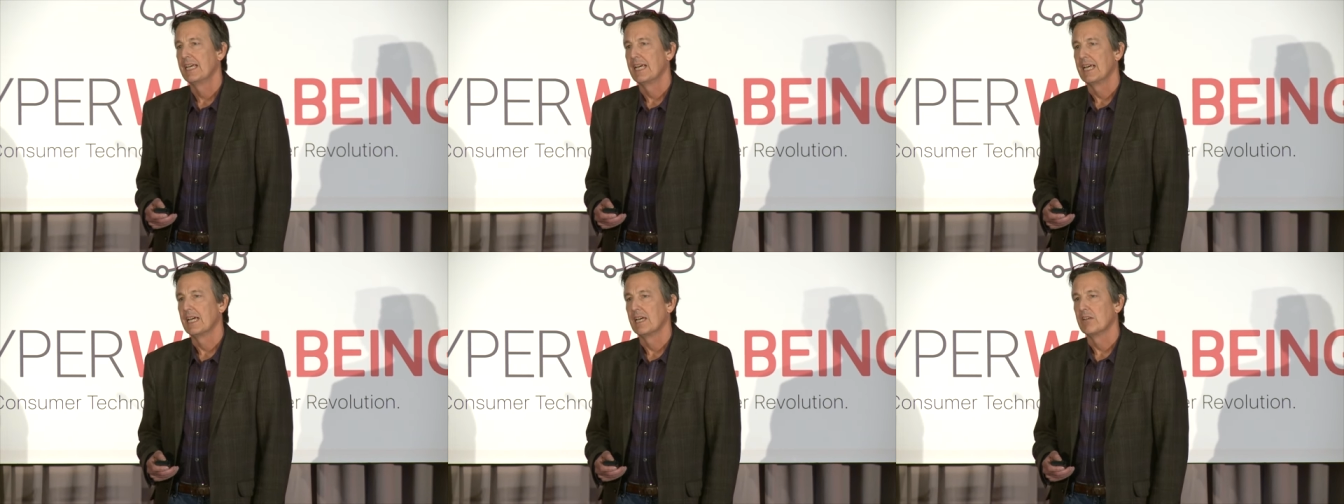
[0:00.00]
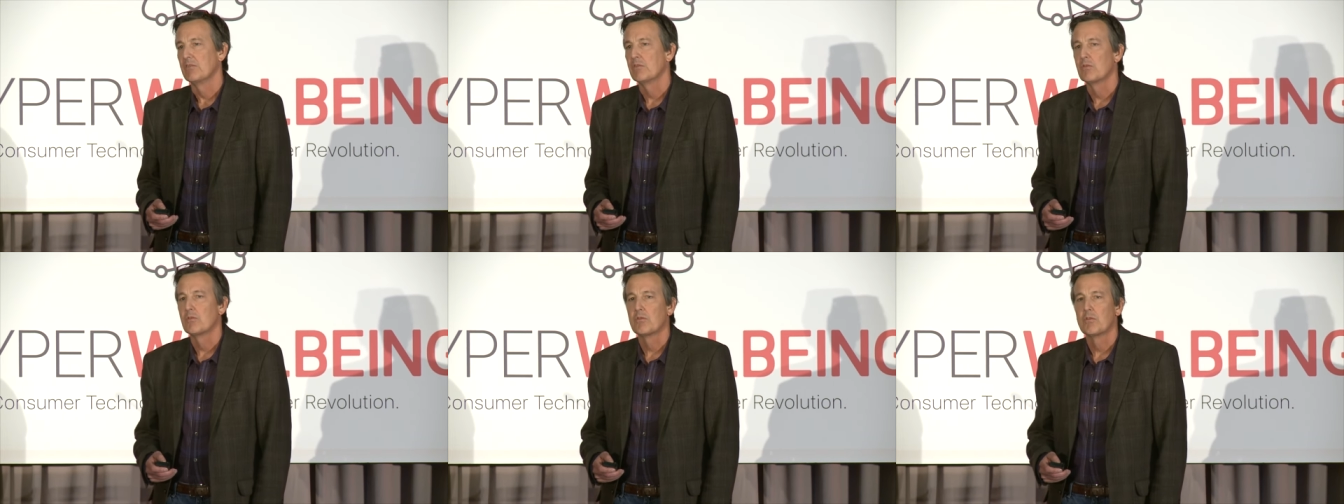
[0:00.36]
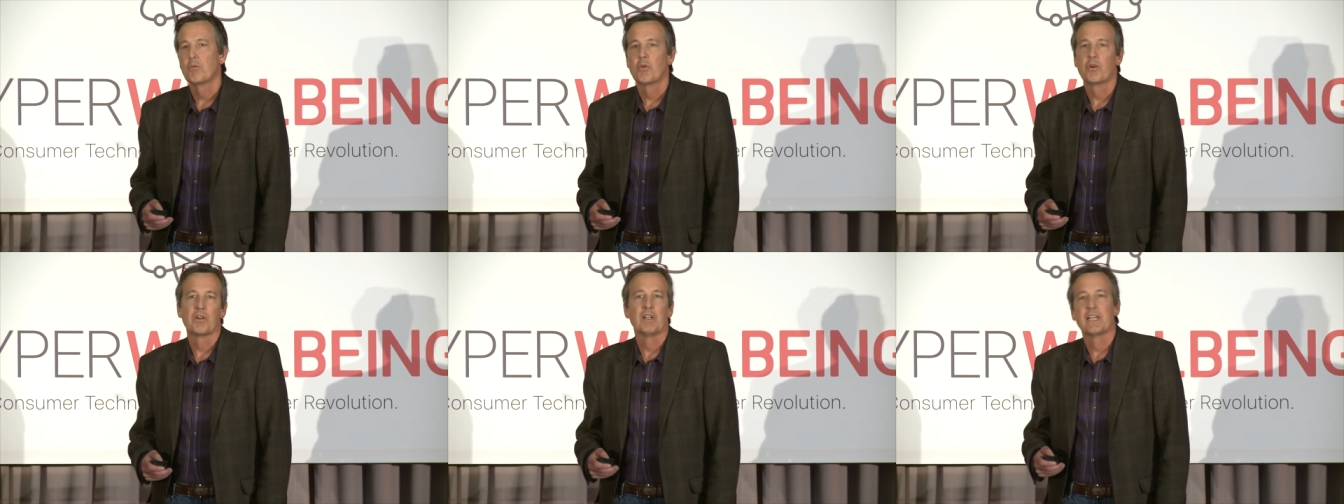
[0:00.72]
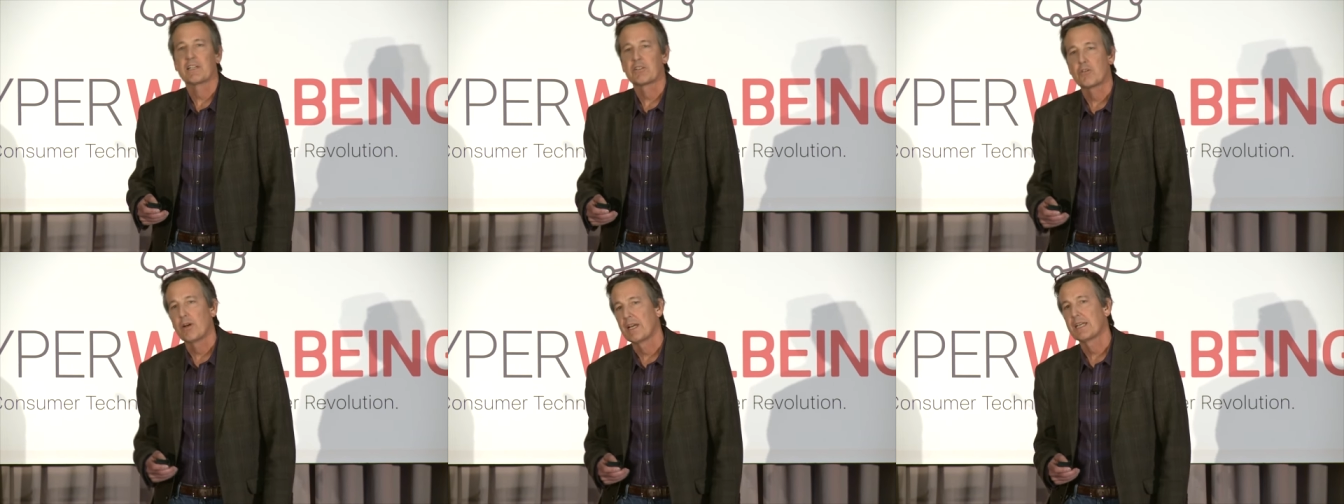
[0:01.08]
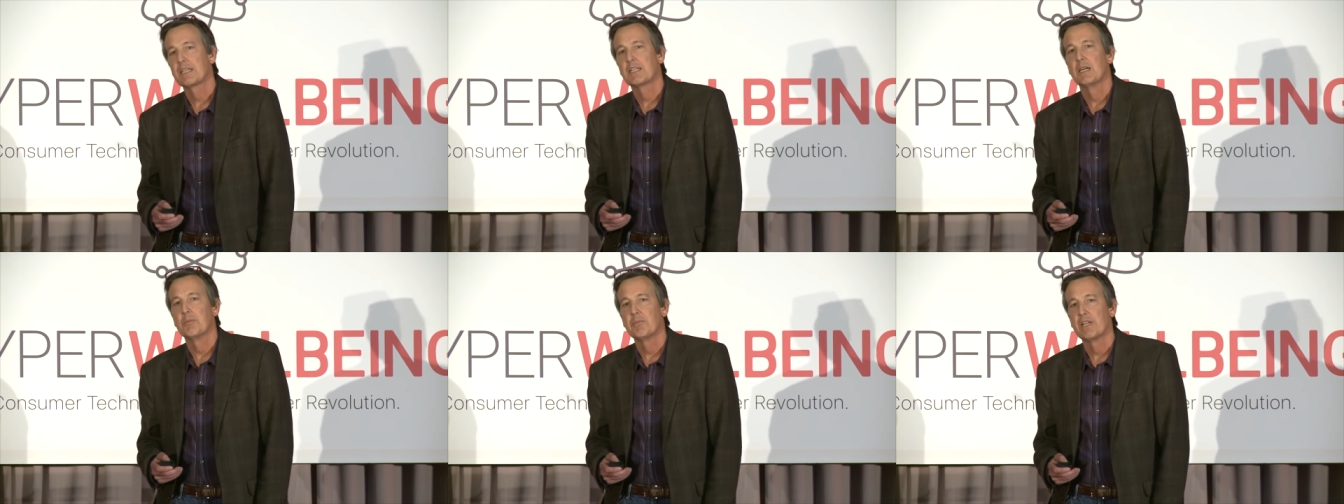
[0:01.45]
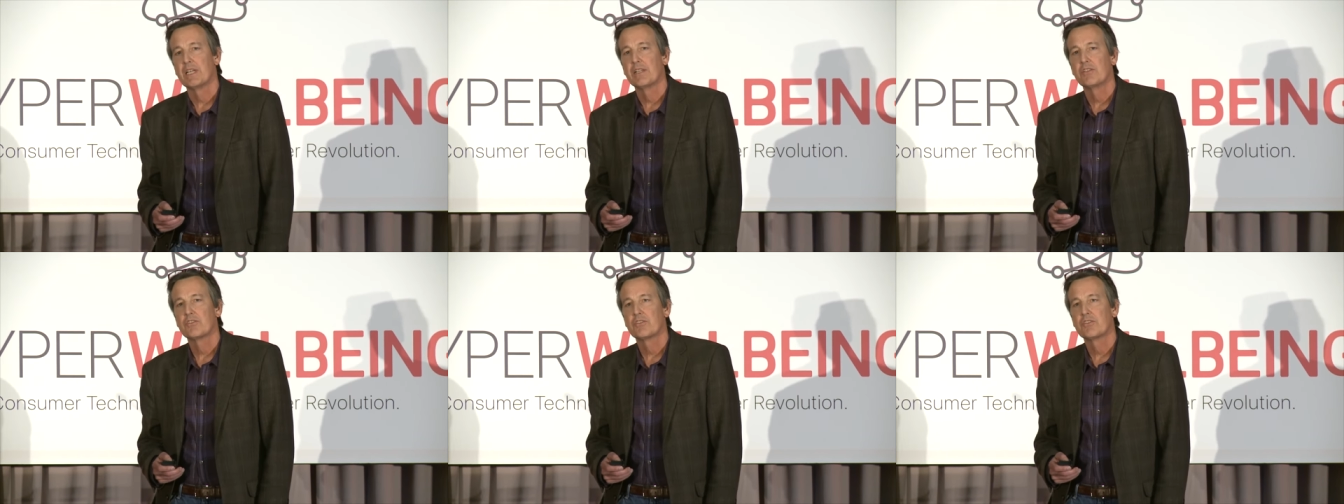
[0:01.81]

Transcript: and we're an electronic company.